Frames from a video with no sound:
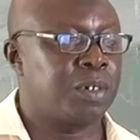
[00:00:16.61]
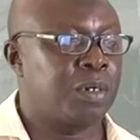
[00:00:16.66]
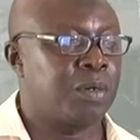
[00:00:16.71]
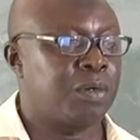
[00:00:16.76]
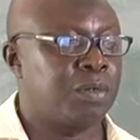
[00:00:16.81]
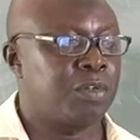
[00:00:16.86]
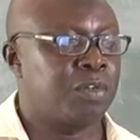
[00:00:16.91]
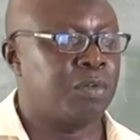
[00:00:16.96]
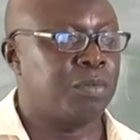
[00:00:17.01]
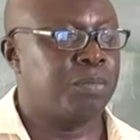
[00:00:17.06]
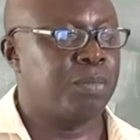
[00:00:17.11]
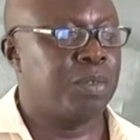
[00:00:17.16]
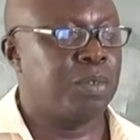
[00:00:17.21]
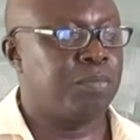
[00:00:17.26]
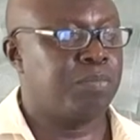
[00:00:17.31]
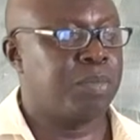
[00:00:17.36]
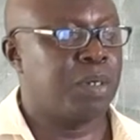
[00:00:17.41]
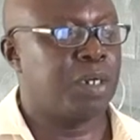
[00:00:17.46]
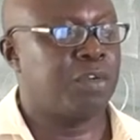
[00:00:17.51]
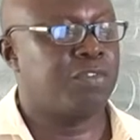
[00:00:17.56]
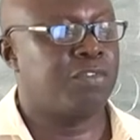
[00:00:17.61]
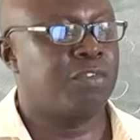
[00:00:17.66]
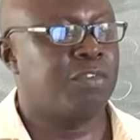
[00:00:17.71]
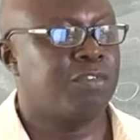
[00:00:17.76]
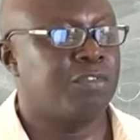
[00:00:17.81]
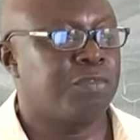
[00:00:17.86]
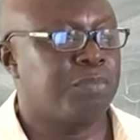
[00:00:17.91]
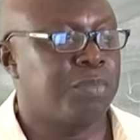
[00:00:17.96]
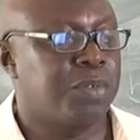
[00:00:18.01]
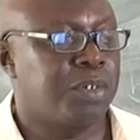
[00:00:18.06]
our topic parts of
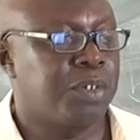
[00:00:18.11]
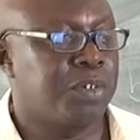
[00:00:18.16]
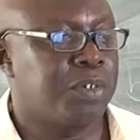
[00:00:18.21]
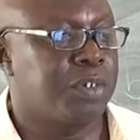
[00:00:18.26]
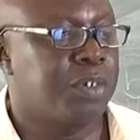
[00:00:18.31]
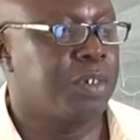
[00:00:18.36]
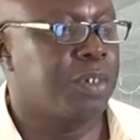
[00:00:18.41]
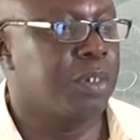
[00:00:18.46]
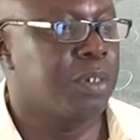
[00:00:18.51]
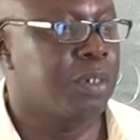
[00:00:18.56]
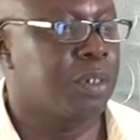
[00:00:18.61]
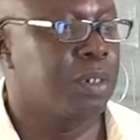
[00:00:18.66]
speech,